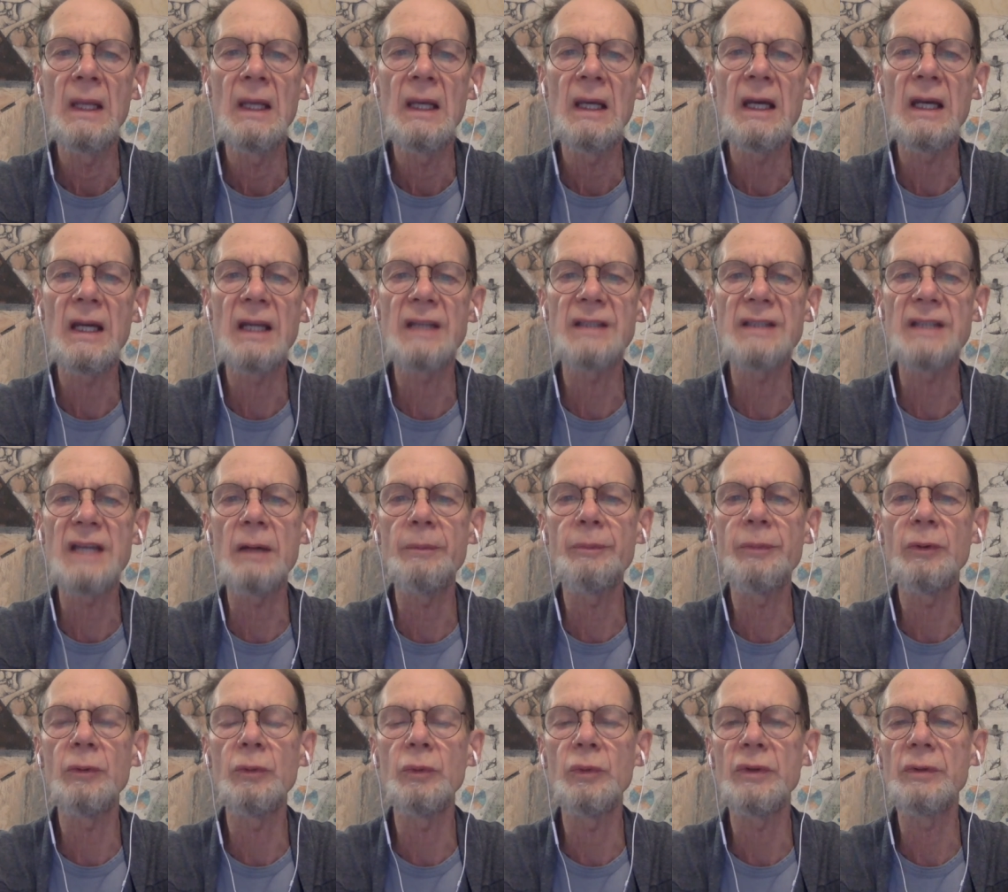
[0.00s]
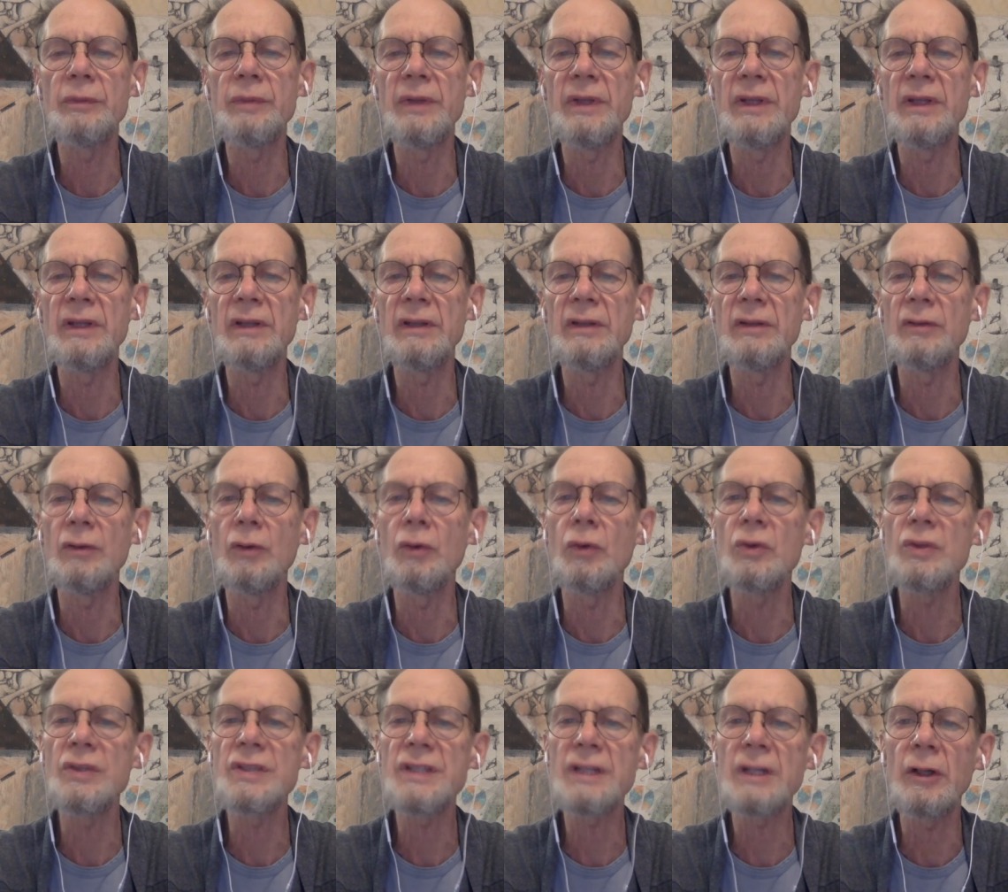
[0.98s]
An example would be the
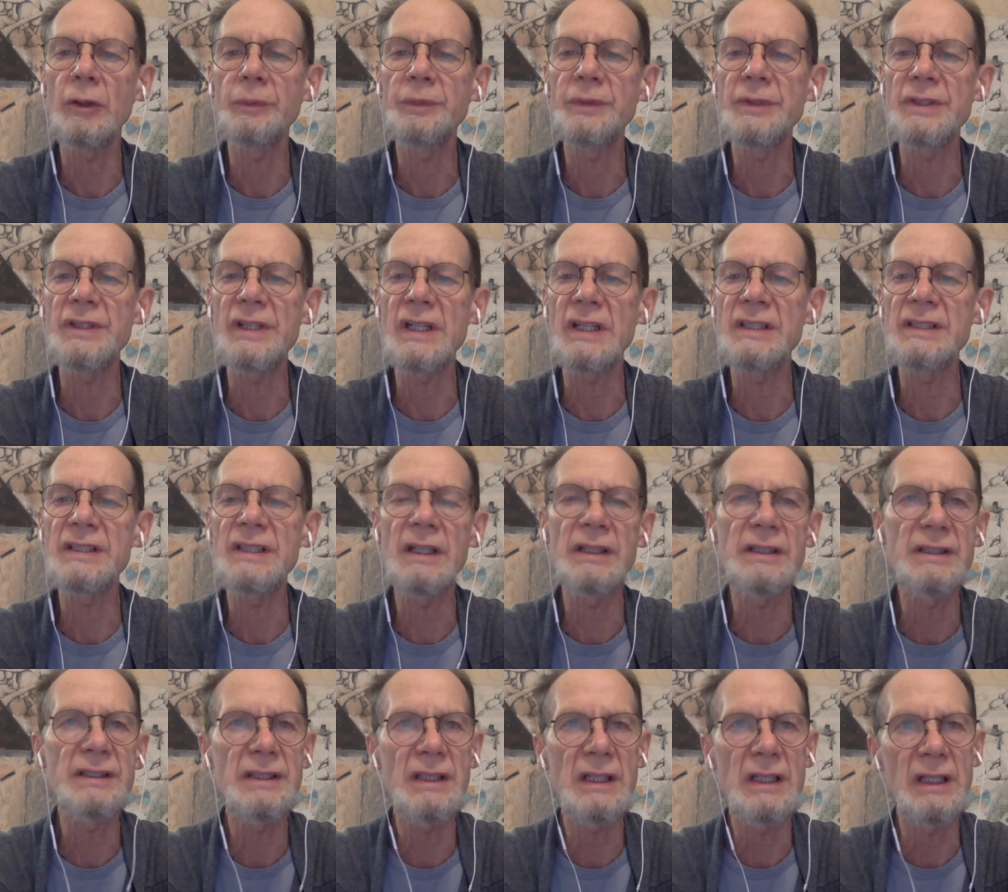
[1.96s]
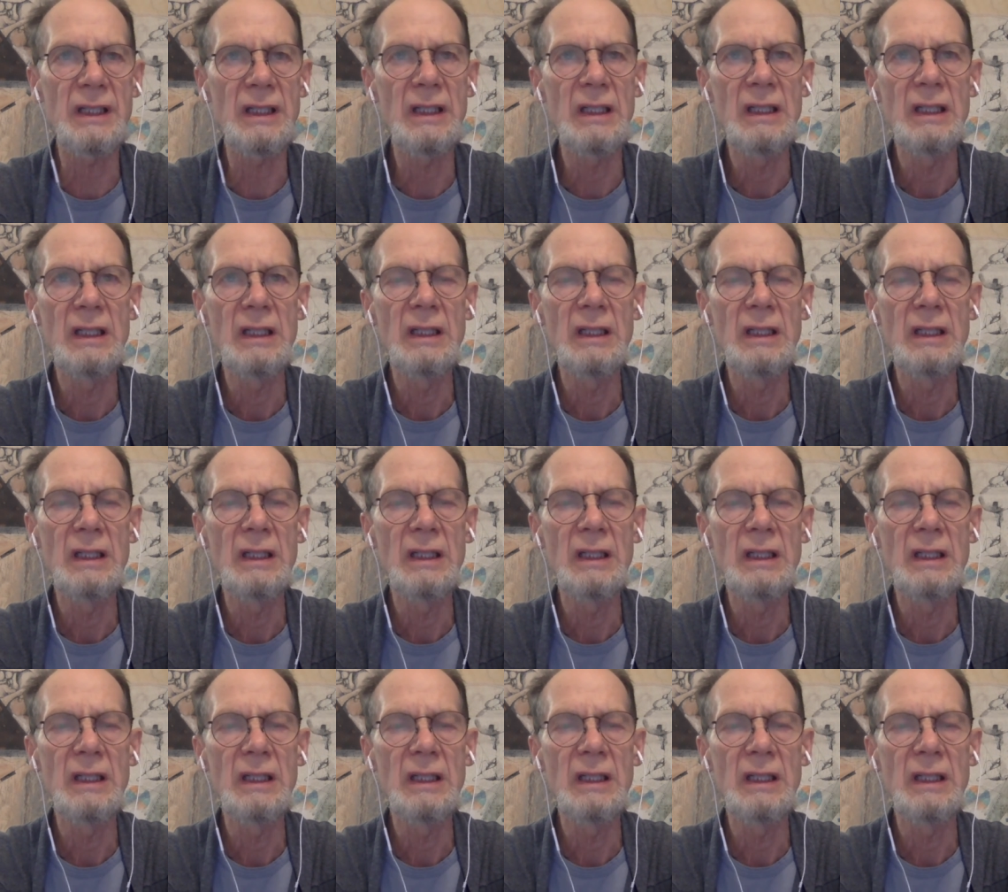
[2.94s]
horse sculptures at Sun City